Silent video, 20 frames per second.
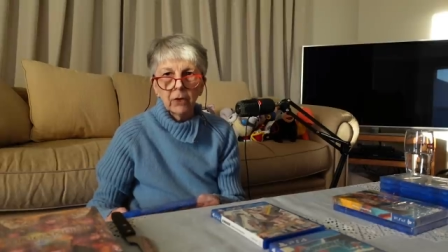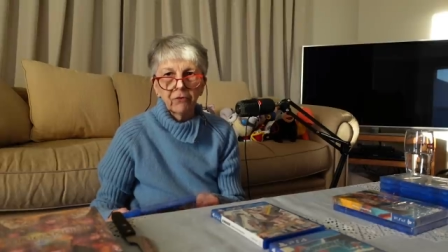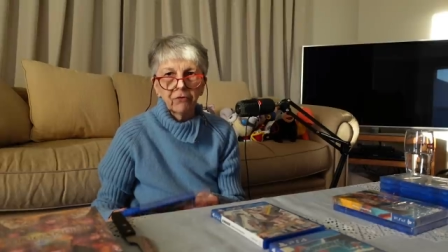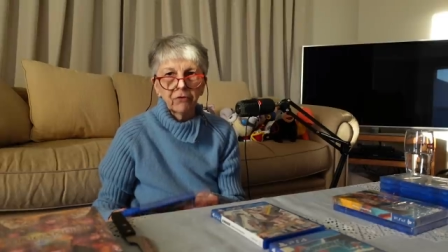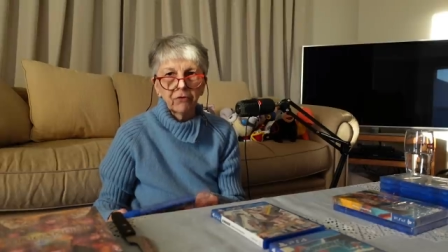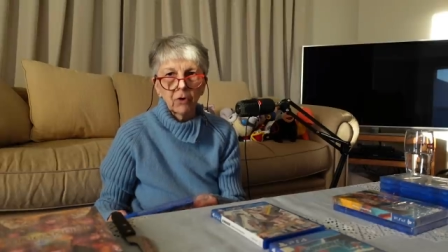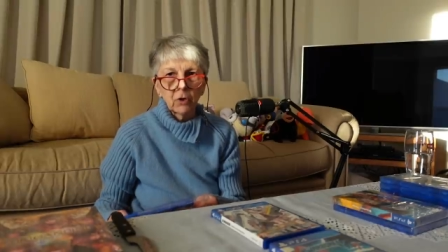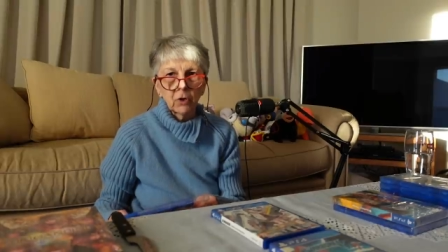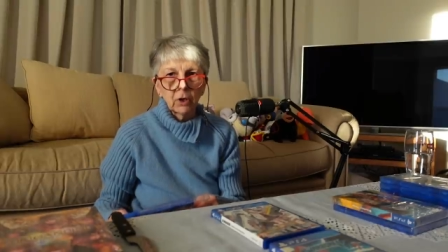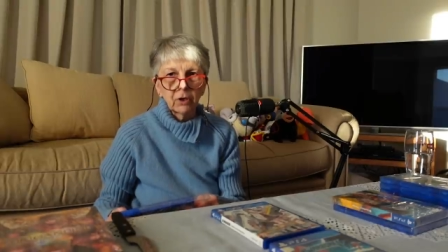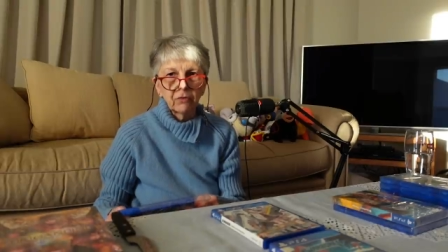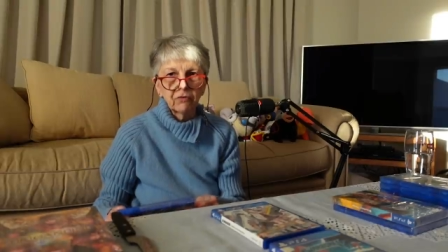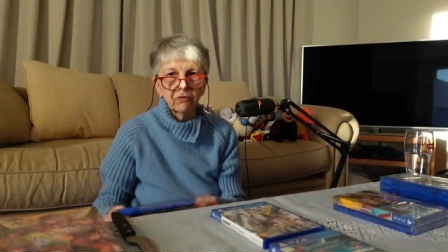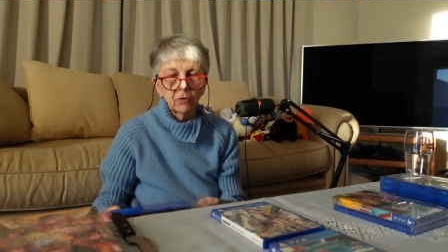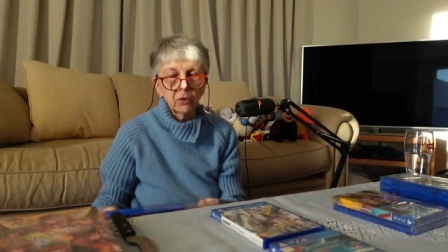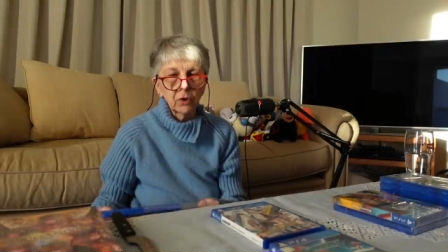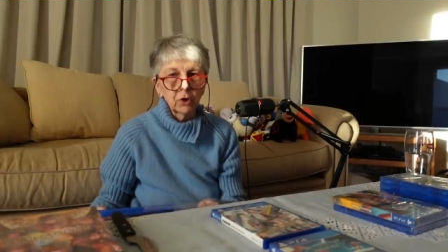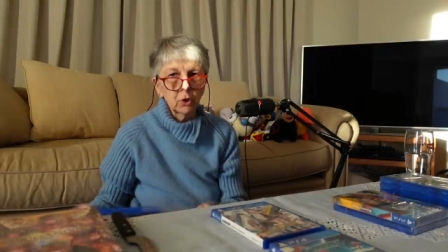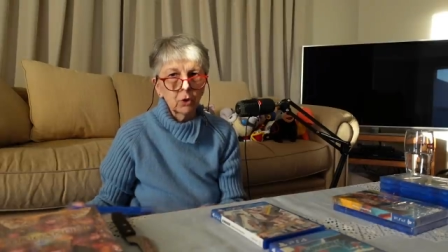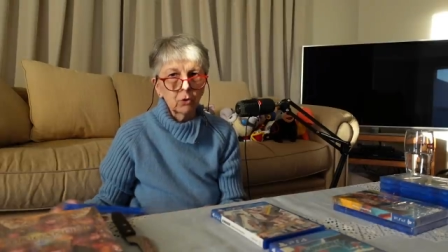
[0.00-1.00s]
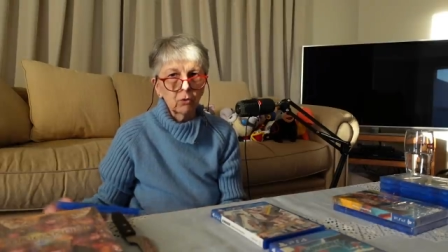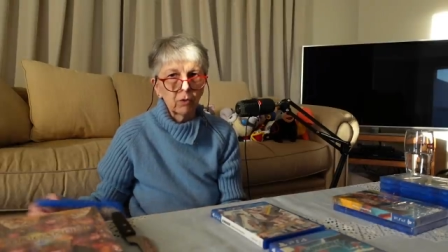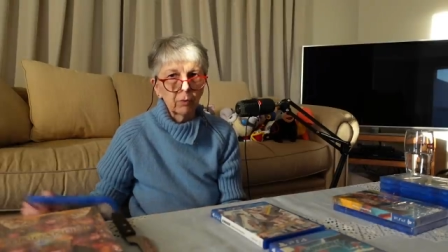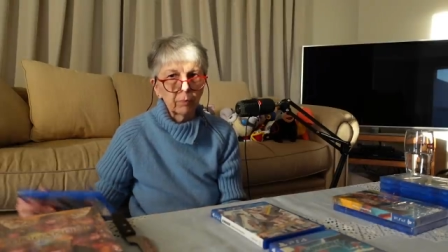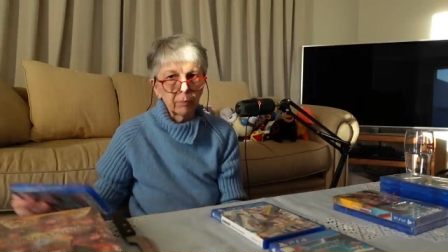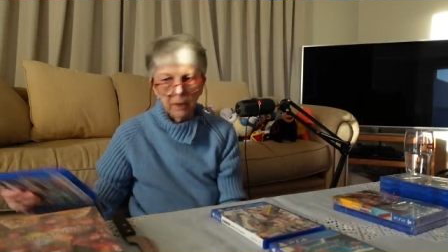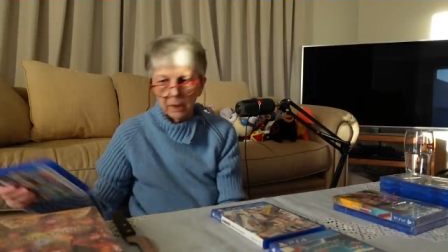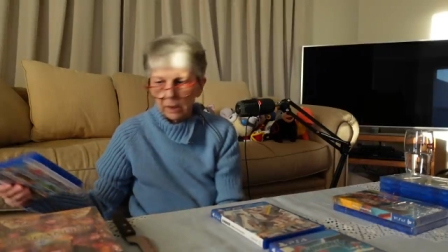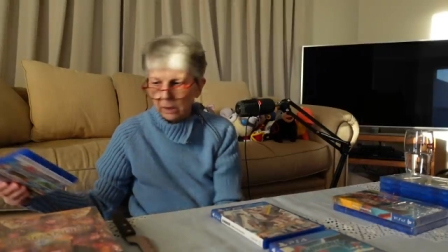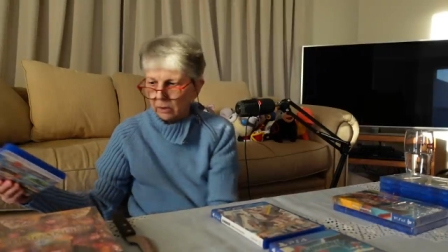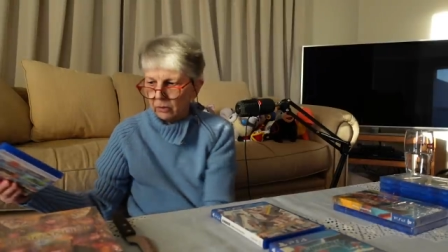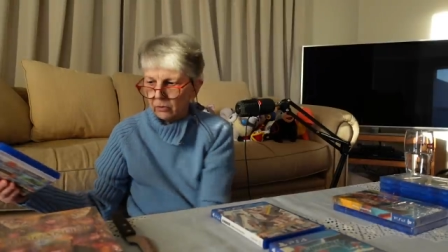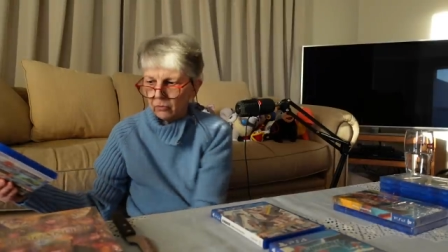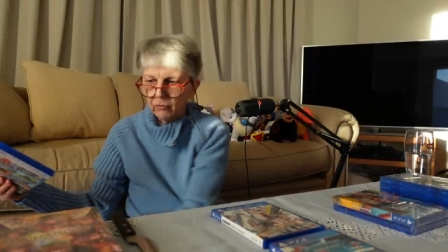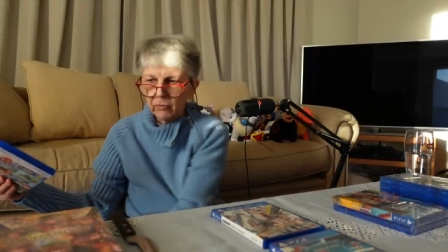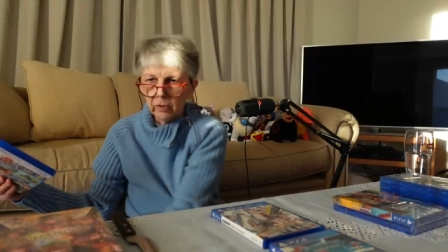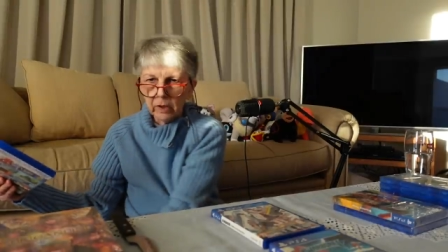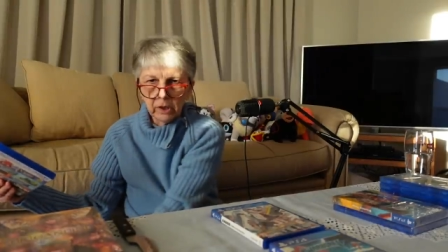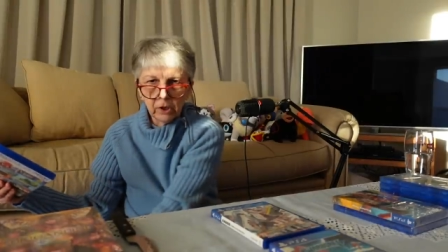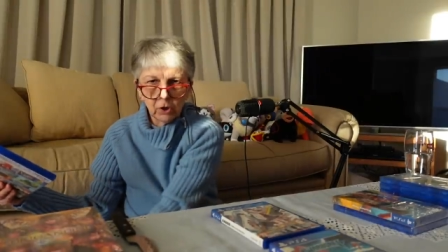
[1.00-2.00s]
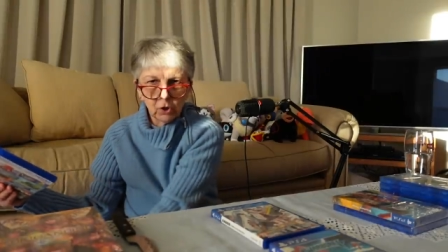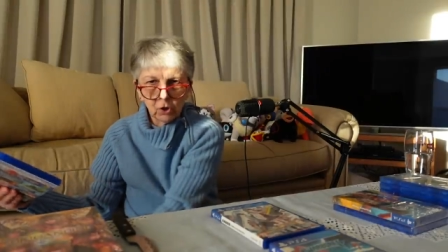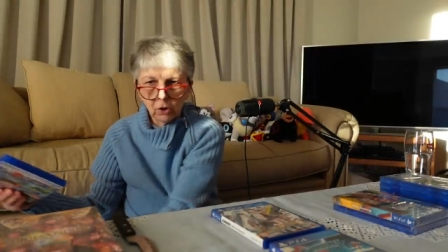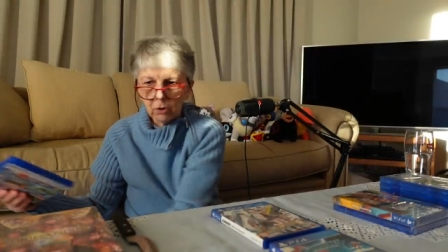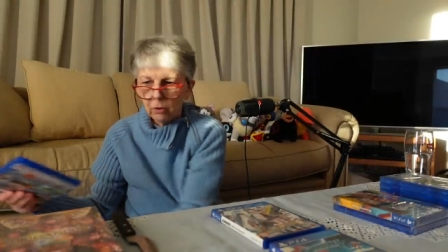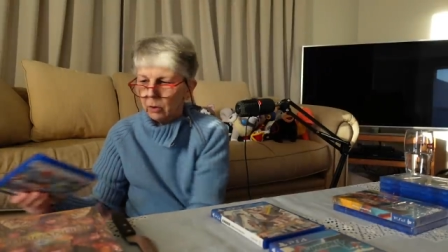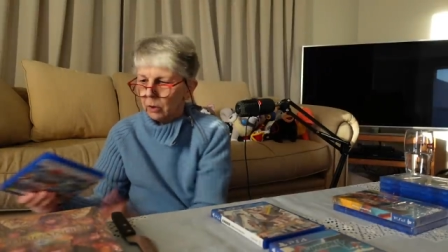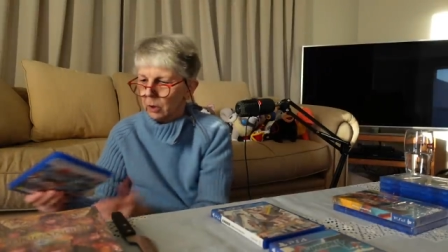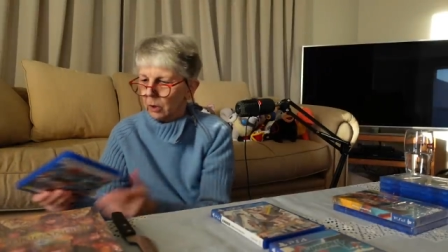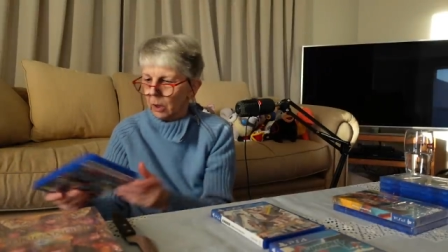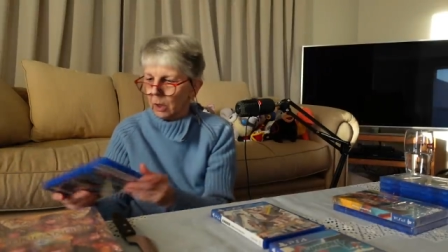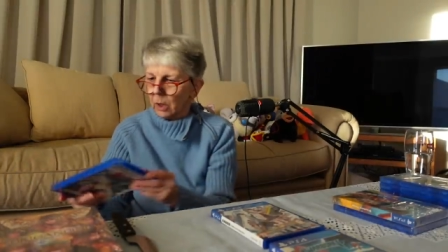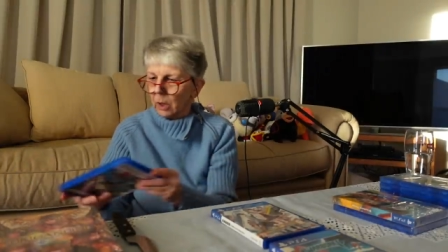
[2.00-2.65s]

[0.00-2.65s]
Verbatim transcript: certainly for the European region,